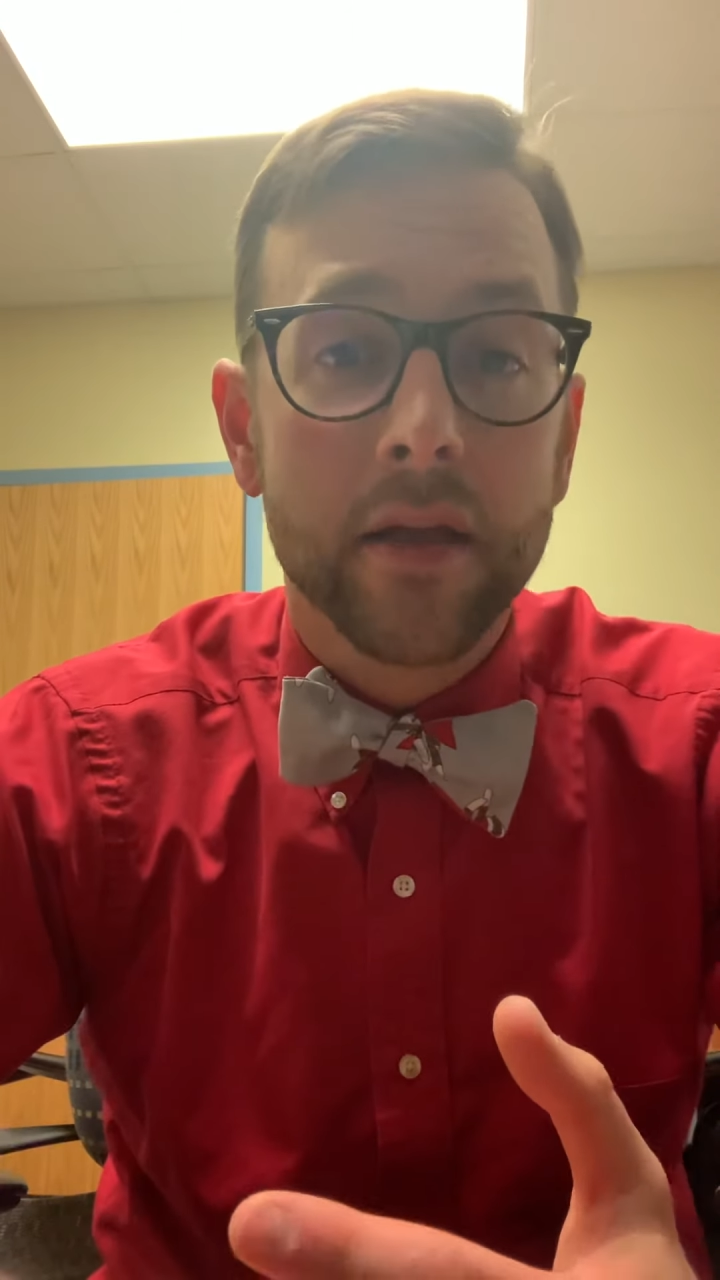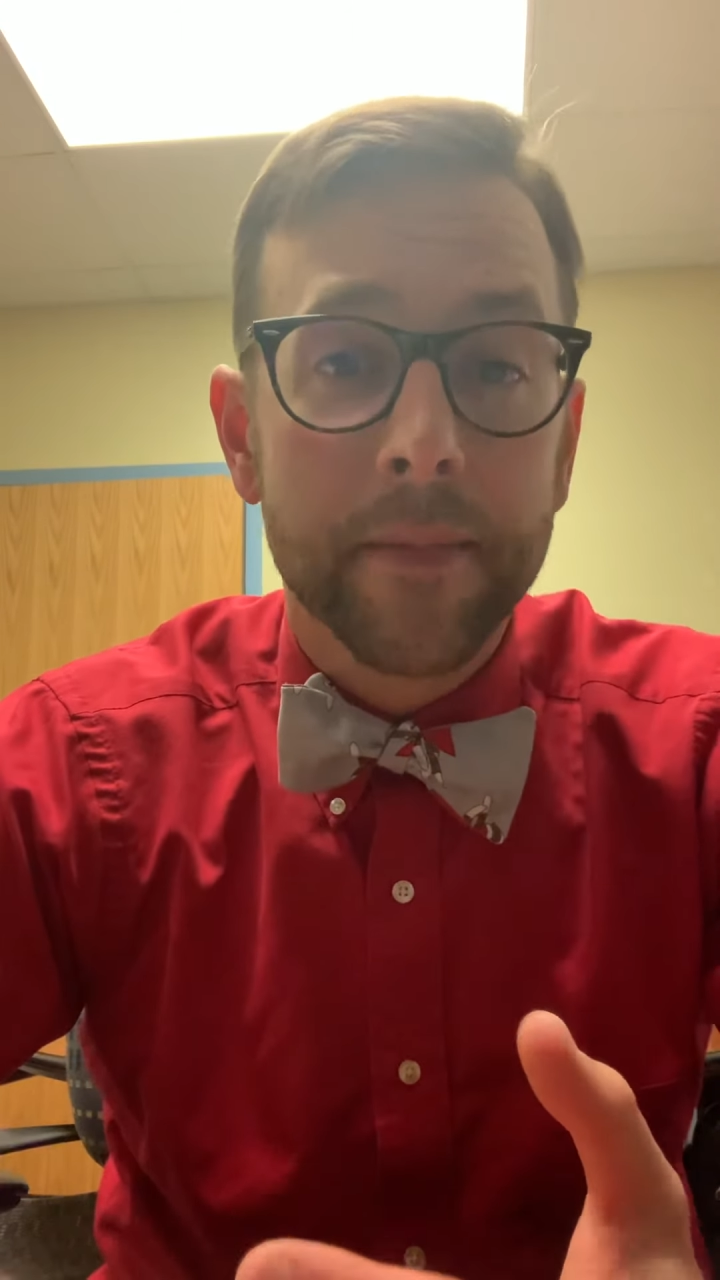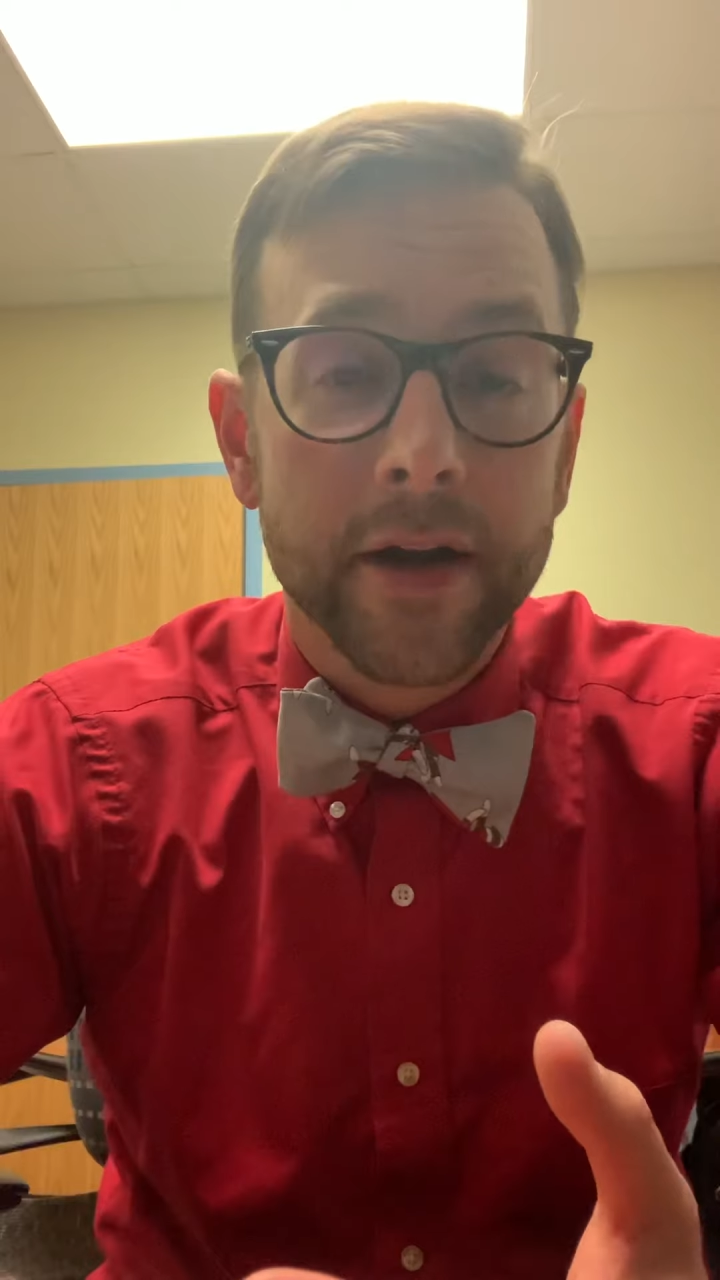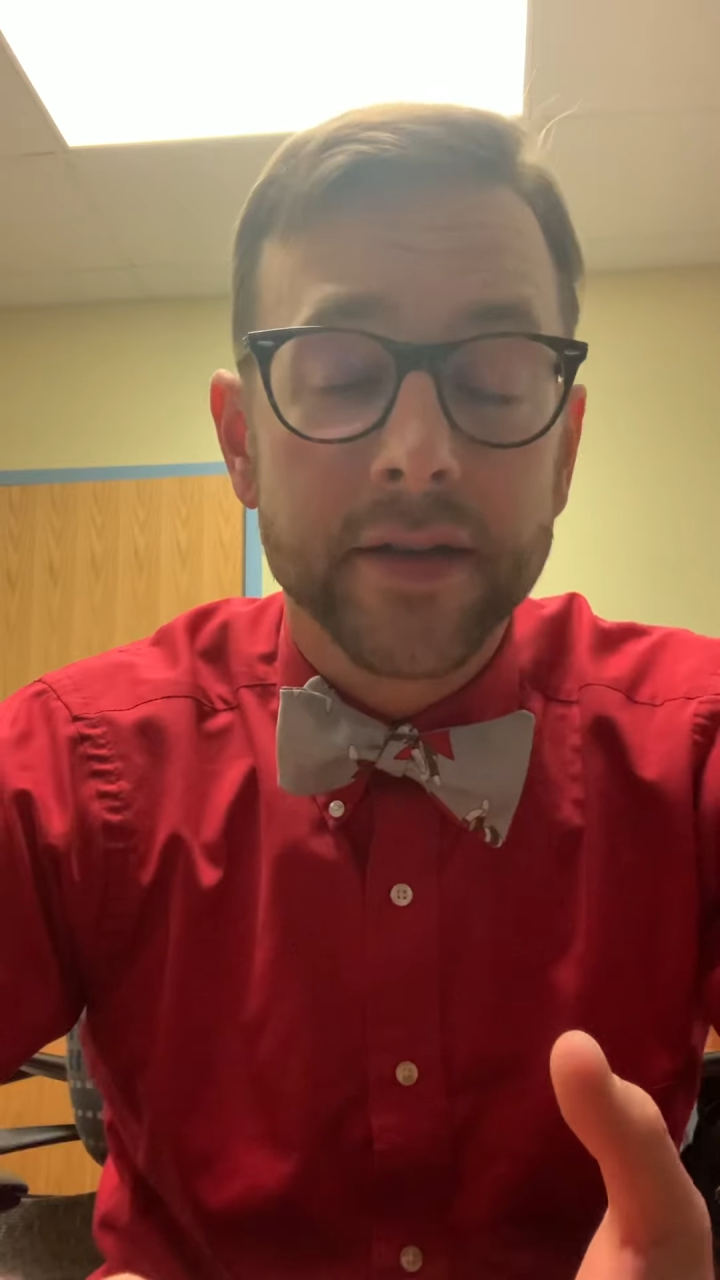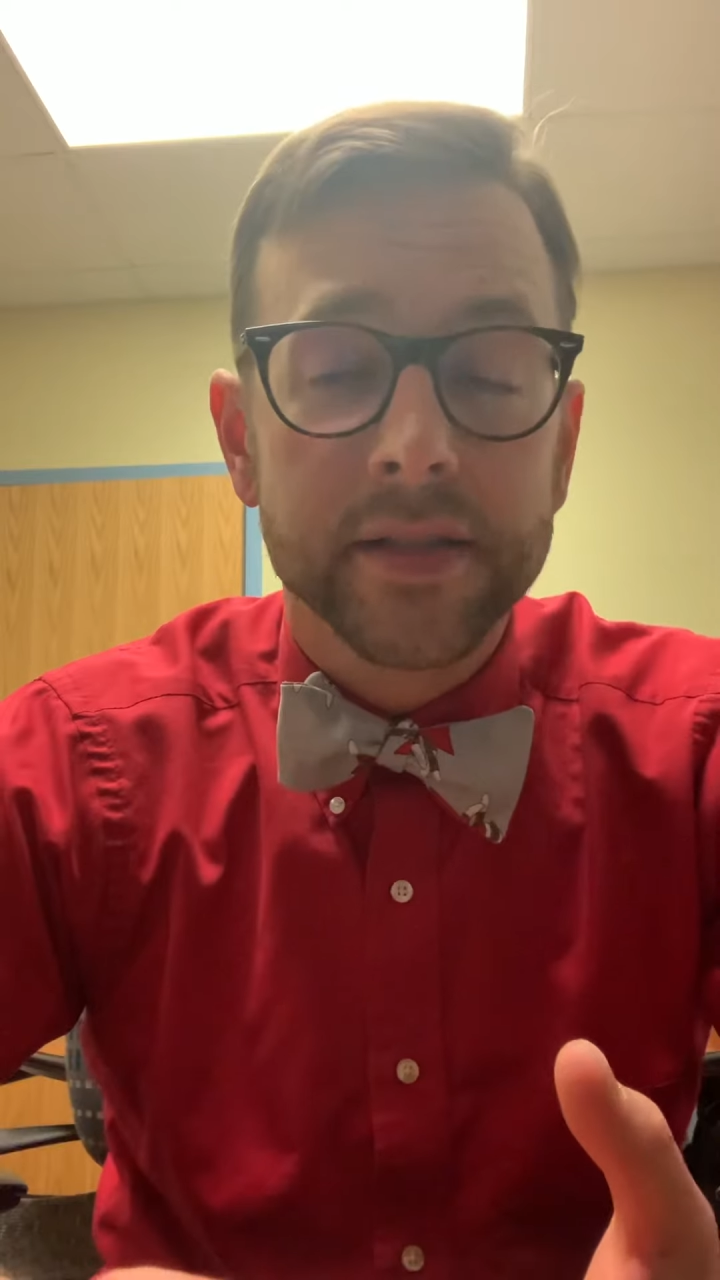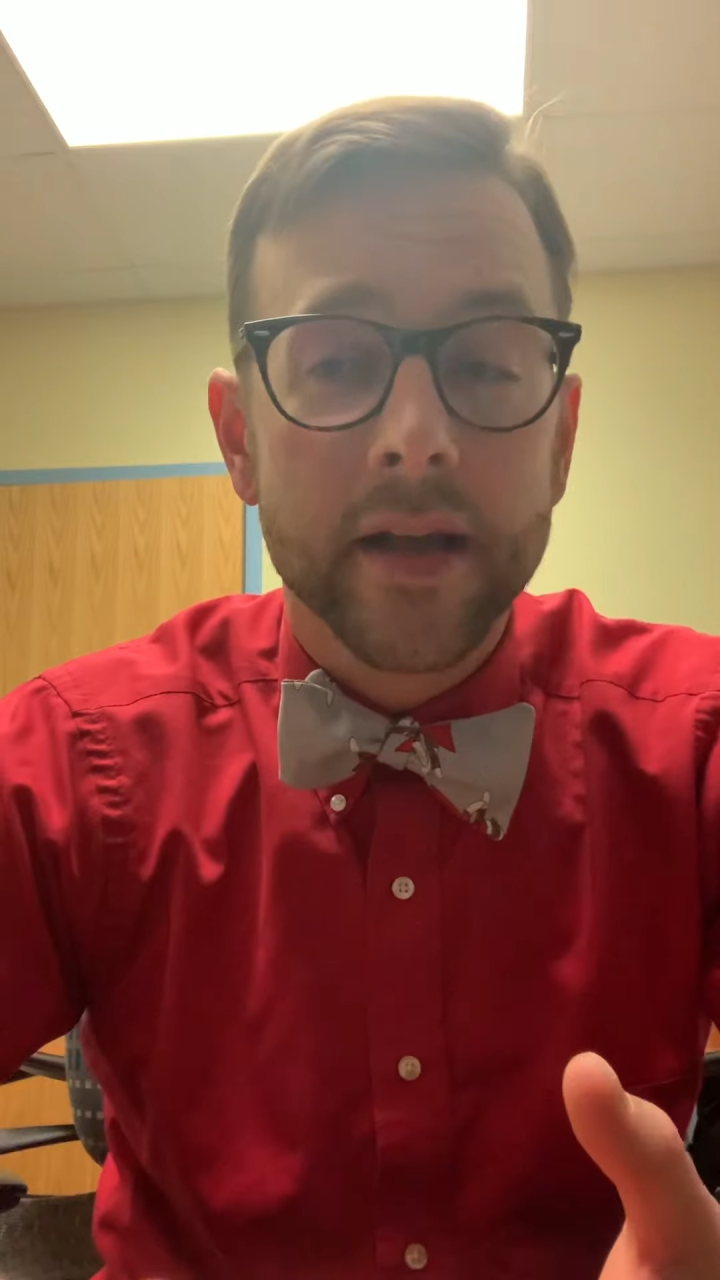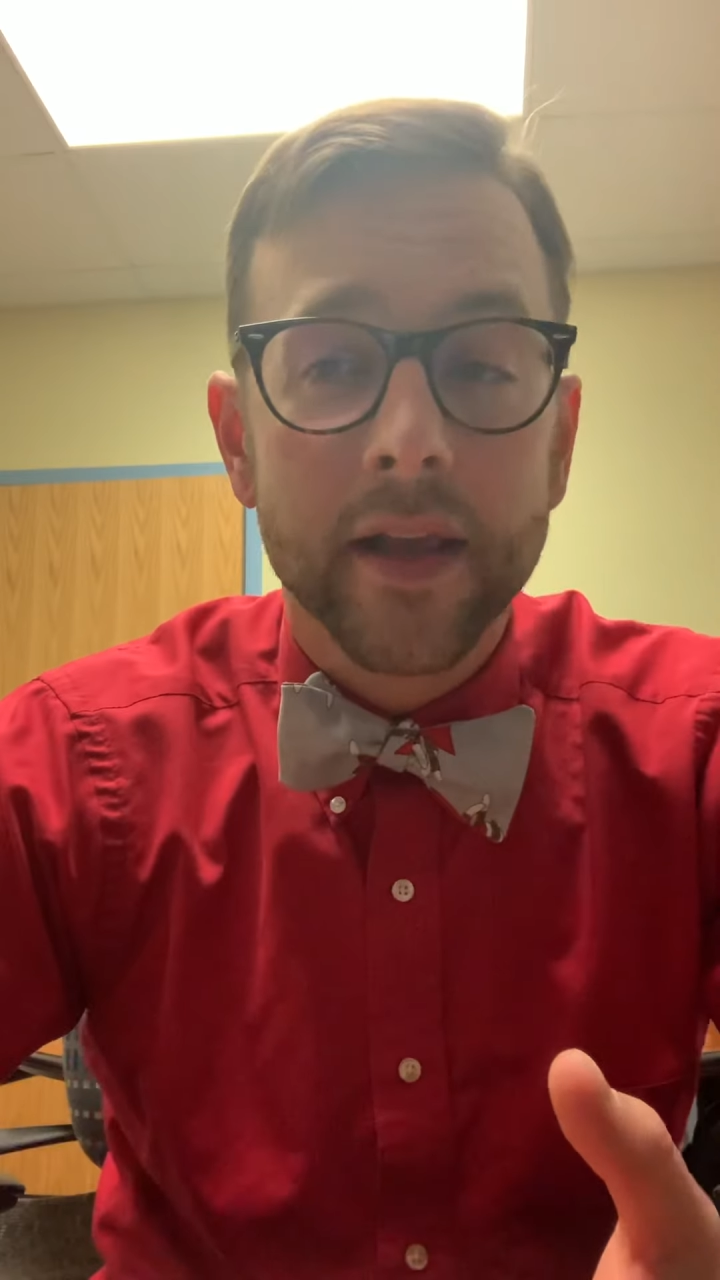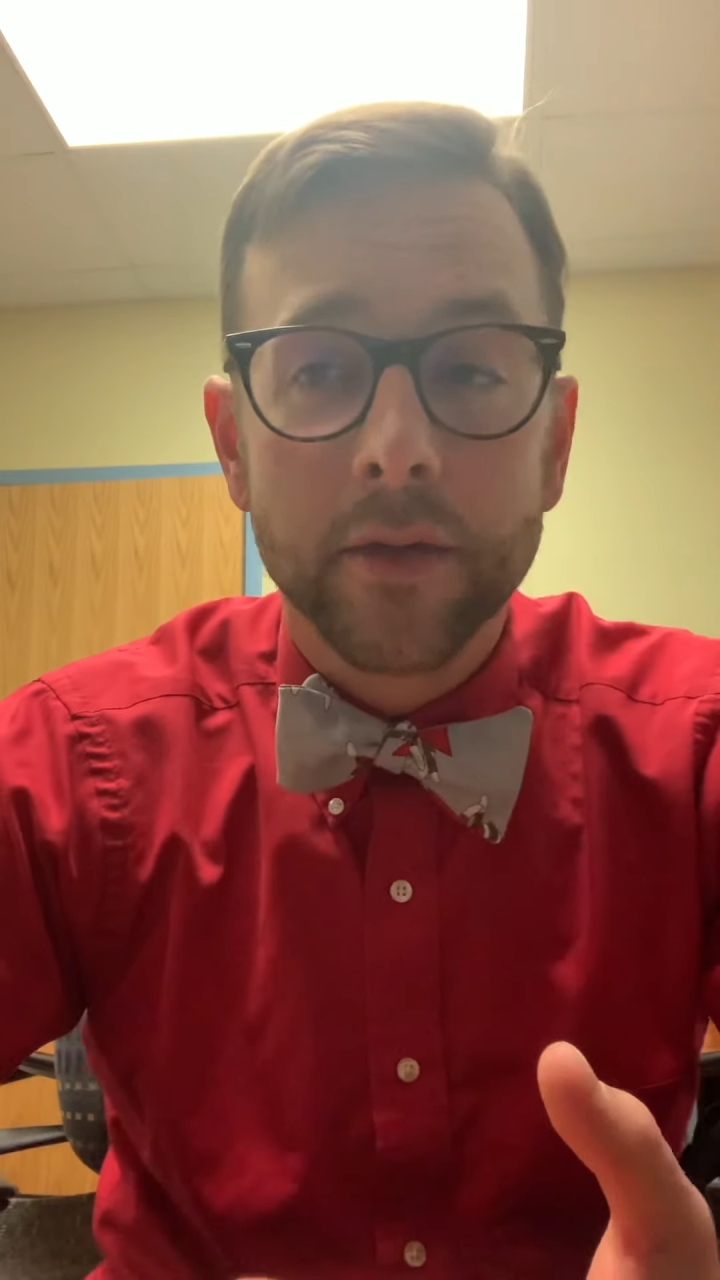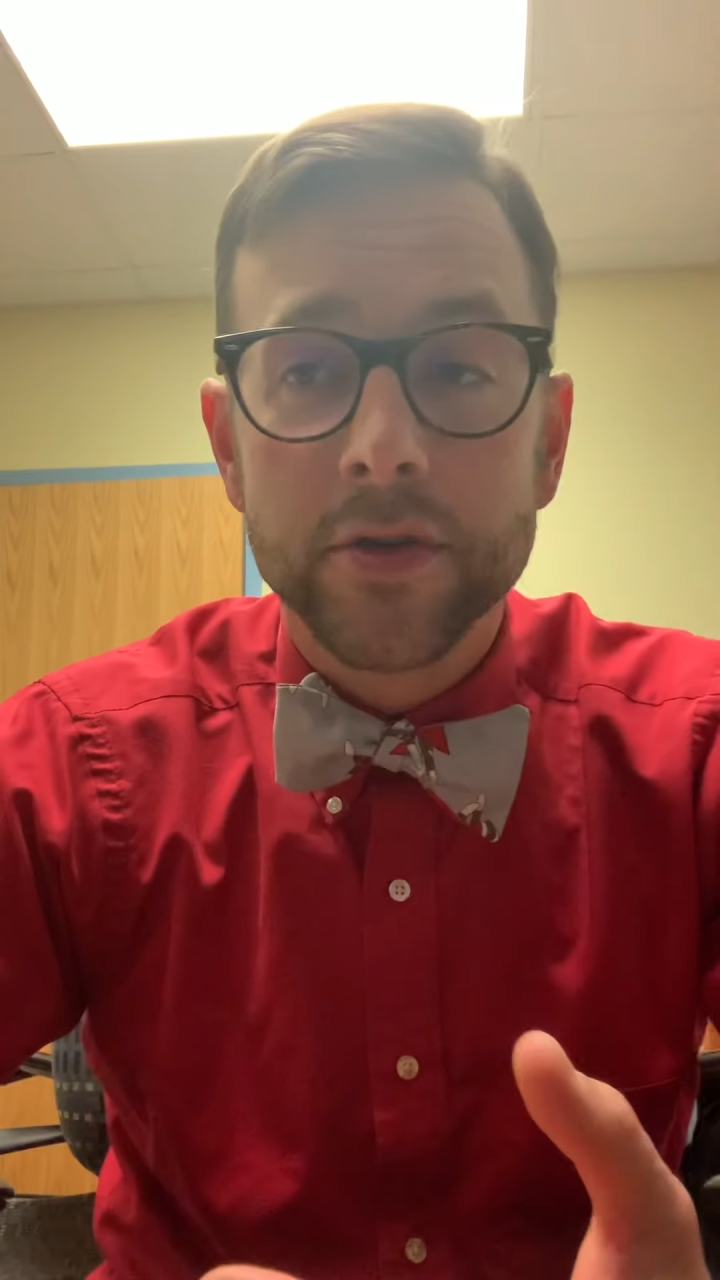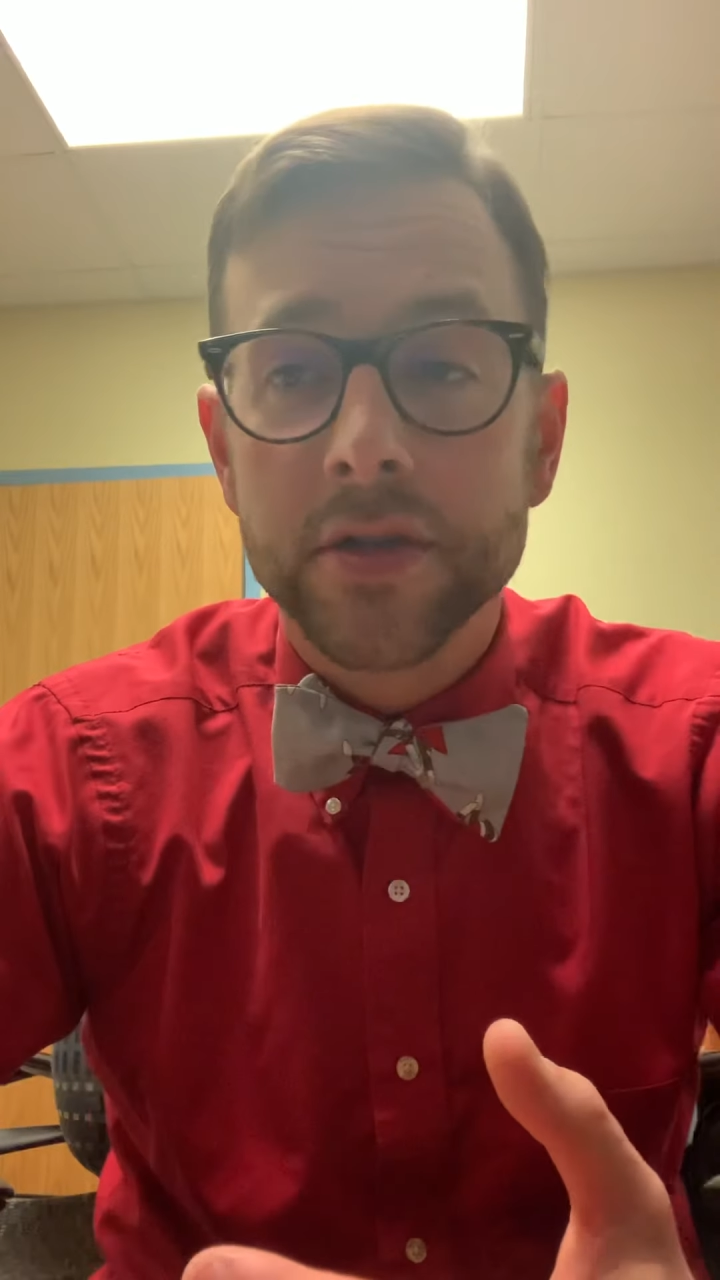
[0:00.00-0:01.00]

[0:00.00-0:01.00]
American Sign Language,